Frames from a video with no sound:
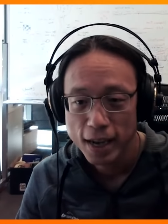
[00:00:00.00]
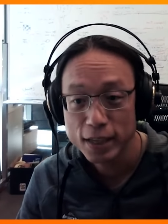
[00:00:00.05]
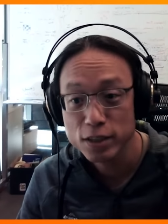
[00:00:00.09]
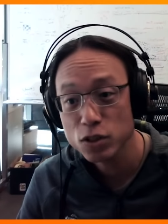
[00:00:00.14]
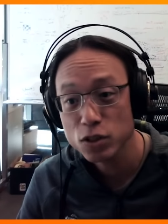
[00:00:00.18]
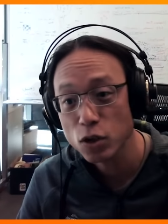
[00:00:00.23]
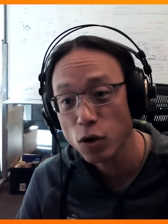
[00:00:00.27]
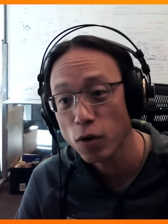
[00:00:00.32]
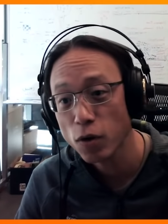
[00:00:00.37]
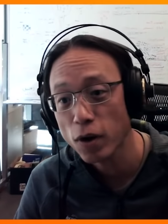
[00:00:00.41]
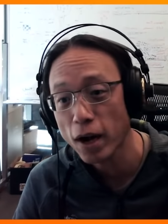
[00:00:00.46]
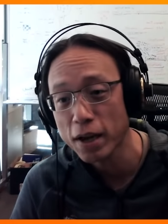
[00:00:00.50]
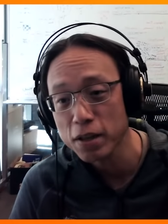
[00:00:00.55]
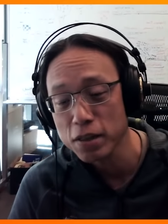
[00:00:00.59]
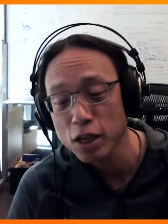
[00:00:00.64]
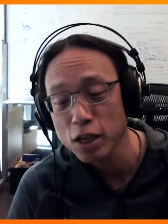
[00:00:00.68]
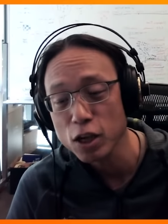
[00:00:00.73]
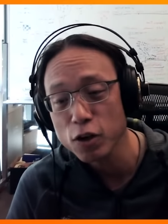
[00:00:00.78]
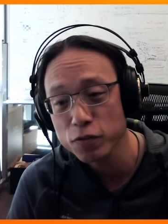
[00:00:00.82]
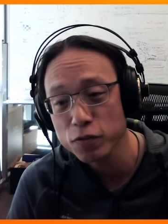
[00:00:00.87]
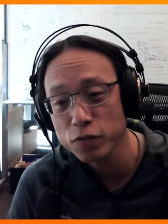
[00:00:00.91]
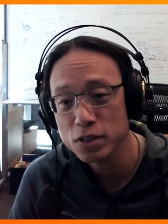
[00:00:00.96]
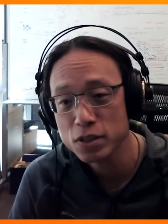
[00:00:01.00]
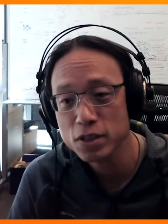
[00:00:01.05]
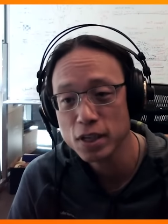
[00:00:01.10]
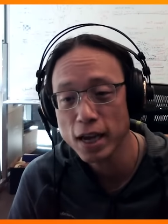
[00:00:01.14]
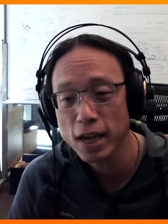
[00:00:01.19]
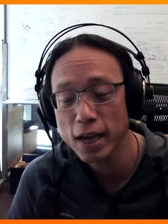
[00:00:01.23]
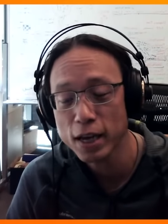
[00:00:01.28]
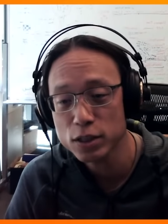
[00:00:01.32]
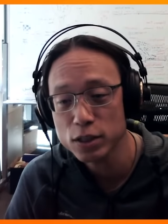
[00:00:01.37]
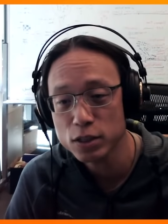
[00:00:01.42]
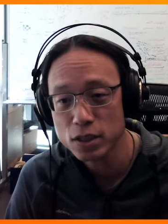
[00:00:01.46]
And so I think of this
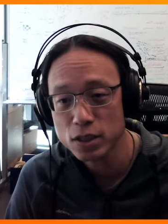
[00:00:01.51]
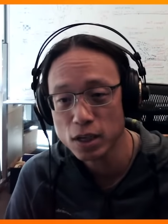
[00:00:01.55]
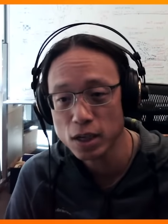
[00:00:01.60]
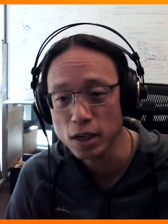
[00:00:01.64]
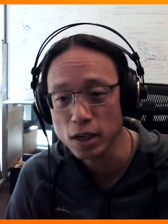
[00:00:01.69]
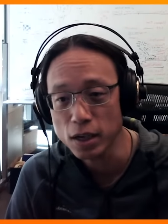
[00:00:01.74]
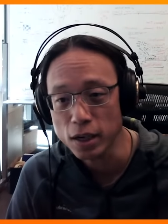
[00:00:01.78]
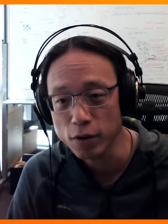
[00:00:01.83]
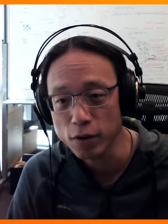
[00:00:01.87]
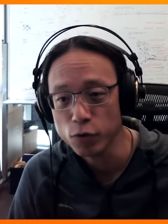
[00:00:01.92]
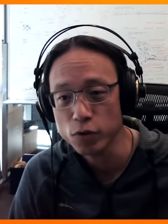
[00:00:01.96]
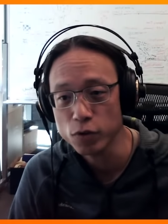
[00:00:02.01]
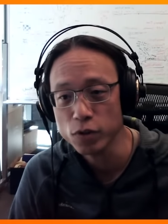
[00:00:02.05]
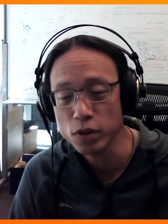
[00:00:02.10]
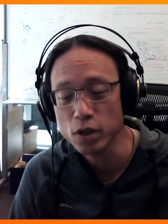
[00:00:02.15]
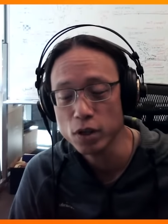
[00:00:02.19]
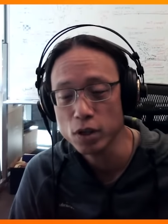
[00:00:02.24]
as for